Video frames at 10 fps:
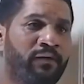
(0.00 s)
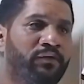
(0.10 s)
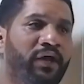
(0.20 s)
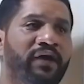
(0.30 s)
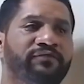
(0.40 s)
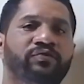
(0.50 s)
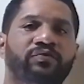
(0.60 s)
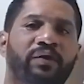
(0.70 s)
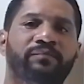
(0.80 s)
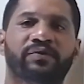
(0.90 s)
When I have
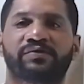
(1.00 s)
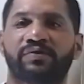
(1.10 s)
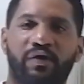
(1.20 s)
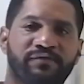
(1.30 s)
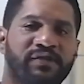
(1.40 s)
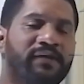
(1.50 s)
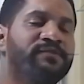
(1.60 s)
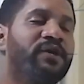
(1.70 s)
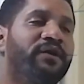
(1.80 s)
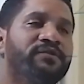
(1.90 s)
two numbers of same
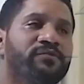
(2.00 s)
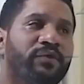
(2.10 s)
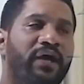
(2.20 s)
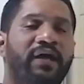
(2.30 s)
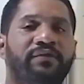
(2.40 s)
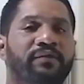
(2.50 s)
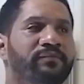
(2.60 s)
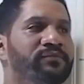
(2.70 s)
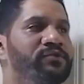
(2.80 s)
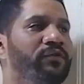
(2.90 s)
signs, we add
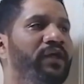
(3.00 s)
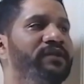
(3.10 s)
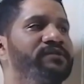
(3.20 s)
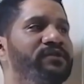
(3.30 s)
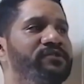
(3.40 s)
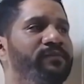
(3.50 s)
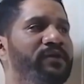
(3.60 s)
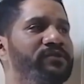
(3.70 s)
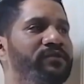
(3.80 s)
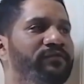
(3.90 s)
them, so the answer is
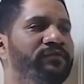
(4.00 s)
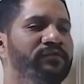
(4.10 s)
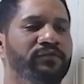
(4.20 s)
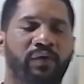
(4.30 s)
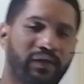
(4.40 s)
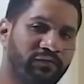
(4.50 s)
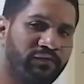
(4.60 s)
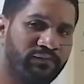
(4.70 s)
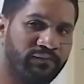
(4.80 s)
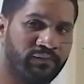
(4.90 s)
positive 12.
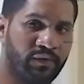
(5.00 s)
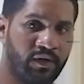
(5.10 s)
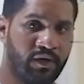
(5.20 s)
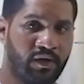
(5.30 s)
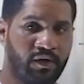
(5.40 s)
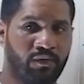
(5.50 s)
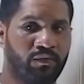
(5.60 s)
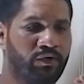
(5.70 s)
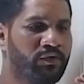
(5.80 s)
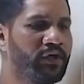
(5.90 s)

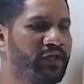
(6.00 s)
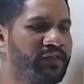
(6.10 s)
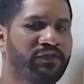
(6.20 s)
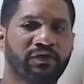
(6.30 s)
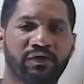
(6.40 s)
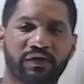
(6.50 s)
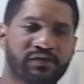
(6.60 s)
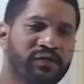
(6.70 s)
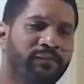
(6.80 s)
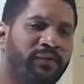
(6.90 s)
When we look at the third
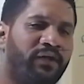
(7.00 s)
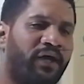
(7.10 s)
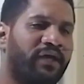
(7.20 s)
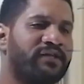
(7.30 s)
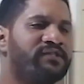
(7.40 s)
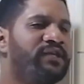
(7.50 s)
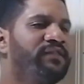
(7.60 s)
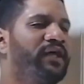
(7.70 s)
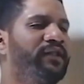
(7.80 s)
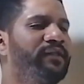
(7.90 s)
example, I can see
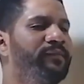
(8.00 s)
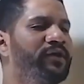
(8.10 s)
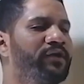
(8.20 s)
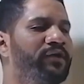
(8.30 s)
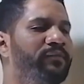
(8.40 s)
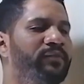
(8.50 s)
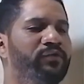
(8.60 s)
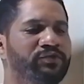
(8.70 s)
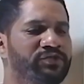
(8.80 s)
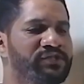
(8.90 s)
that the bigger number,
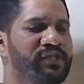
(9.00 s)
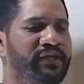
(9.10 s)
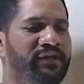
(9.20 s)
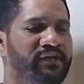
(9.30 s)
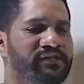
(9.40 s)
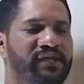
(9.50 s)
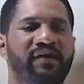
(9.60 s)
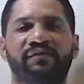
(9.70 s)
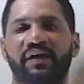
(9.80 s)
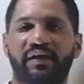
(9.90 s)
which is 10, is
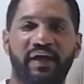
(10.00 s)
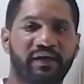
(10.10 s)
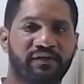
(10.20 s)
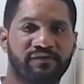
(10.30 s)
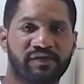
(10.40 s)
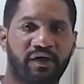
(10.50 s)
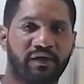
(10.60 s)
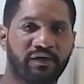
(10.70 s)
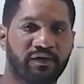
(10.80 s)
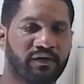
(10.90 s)
having a negative
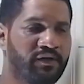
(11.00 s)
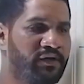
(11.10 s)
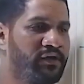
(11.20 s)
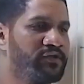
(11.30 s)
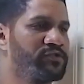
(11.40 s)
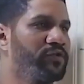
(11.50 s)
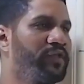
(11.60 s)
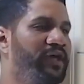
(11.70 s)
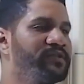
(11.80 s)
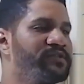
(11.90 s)
sign, so
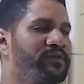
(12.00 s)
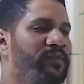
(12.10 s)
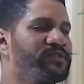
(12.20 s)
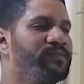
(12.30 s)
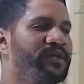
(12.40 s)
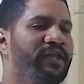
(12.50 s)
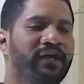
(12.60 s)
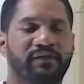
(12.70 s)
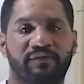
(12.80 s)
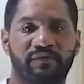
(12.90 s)
the answer must be
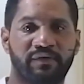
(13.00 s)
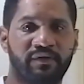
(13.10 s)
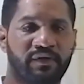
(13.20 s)
negative.